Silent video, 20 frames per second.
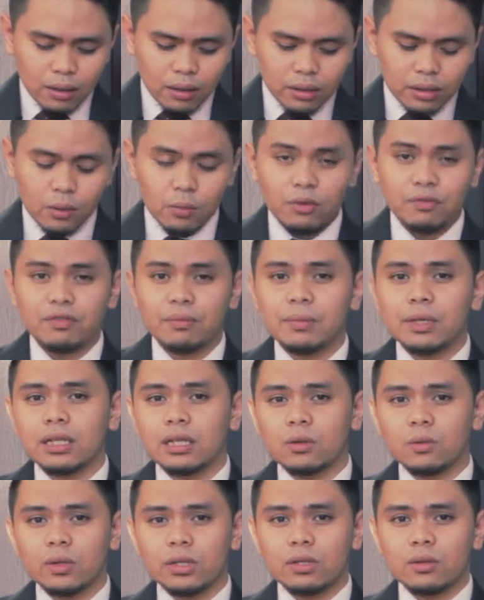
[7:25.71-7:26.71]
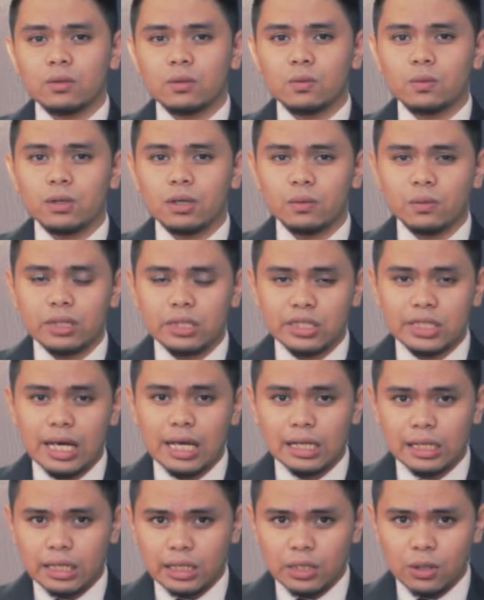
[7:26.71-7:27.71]
they were familiar with the
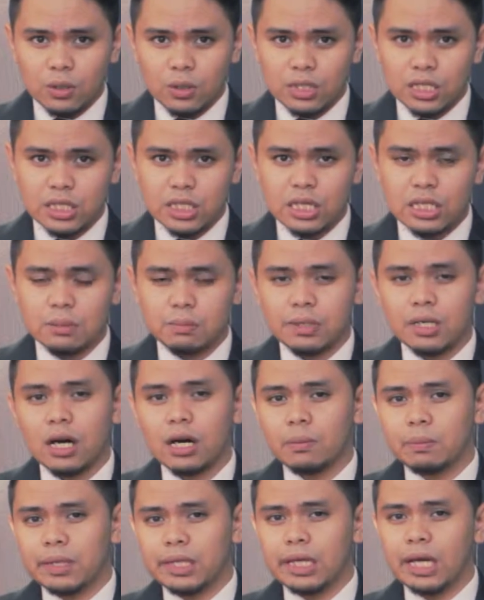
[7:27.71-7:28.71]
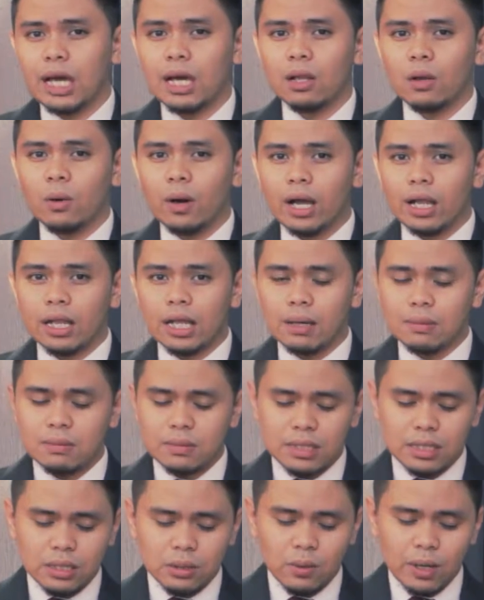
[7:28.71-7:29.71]
chat lingo such as BRB,
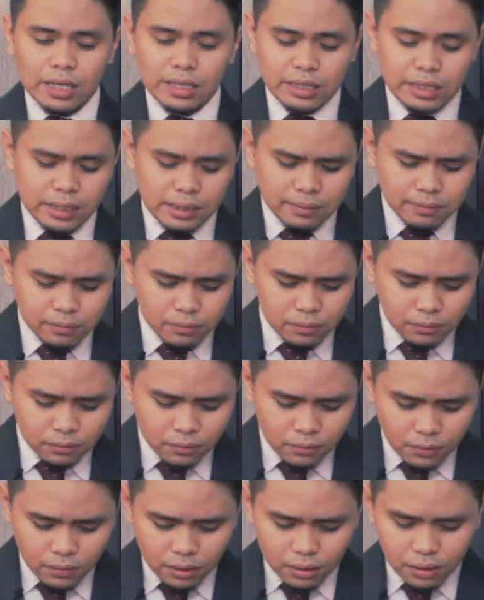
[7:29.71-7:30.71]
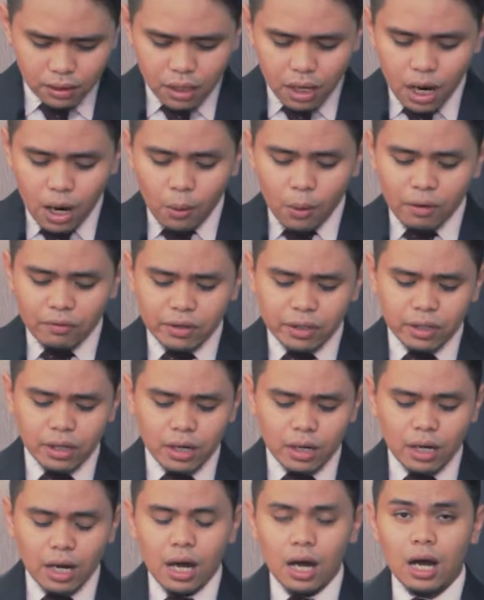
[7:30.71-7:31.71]
LOL, TYT. However,
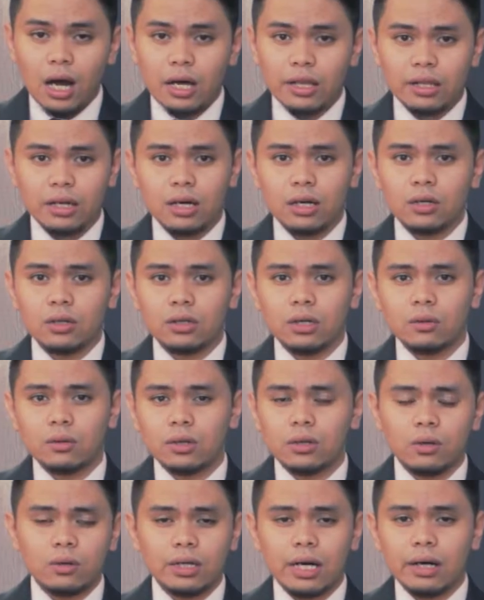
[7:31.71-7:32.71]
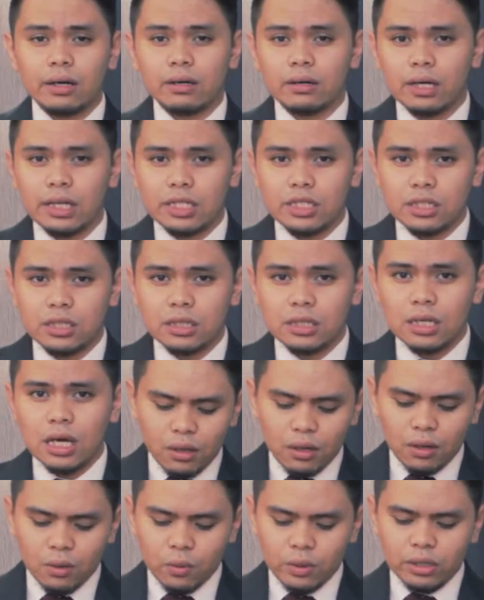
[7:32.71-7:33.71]
there were no direct correlation
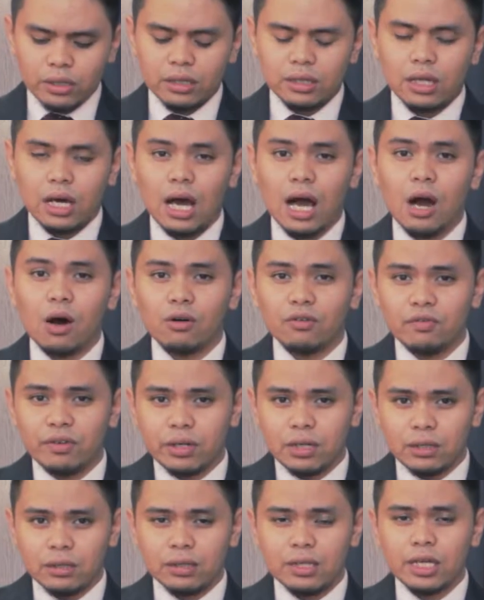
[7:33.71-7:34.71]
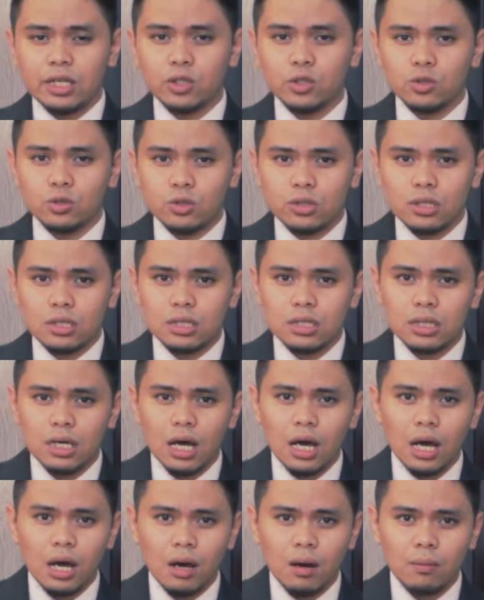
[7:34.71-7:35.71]
with how frequent they use
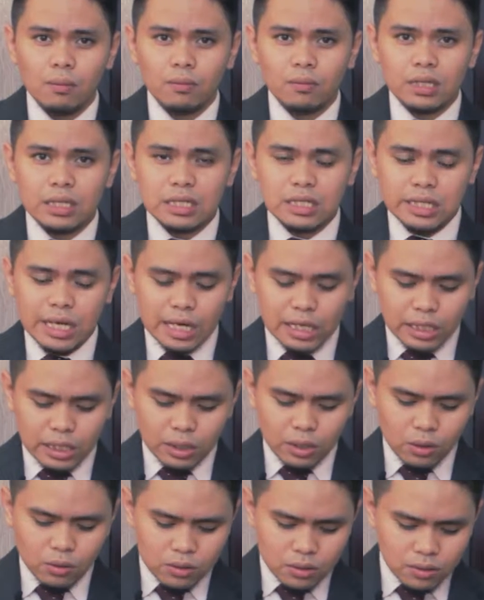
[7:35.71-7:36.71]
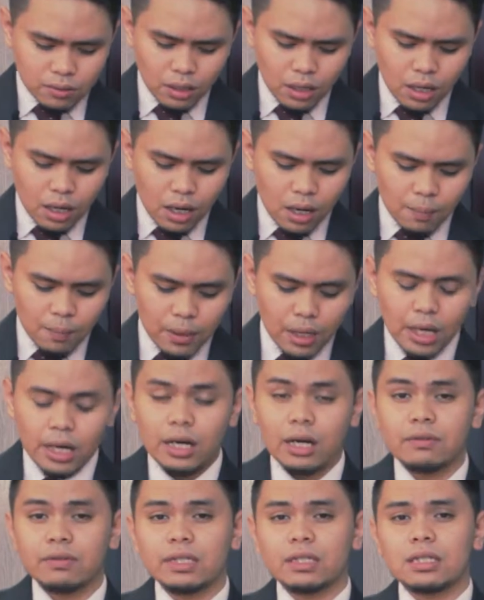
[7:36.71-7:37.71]
these chat lingos.
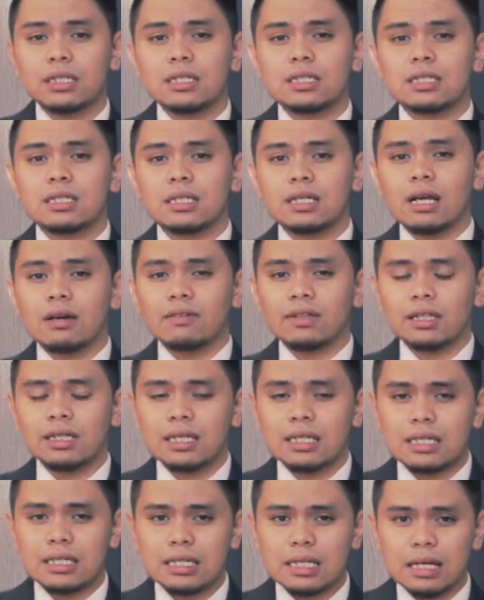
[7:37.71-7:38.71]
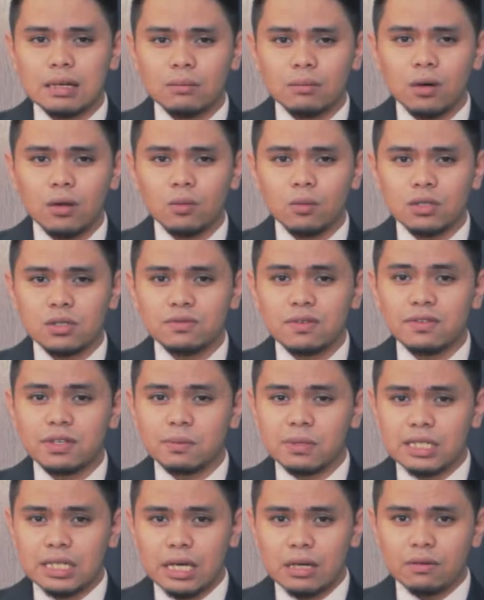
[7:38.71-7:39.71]
Nevertheless, almost
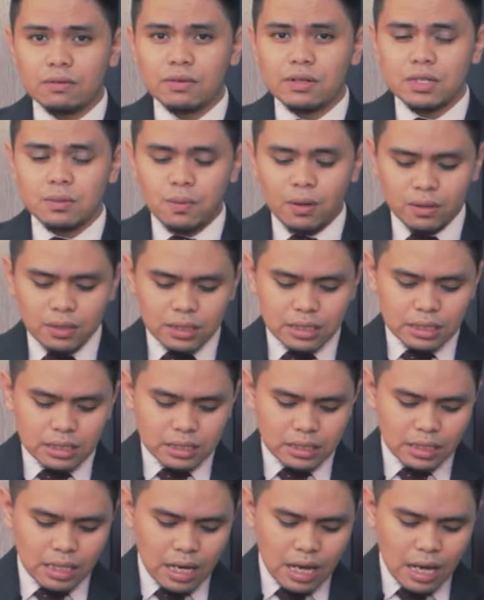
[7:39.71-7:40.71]
50% of respondents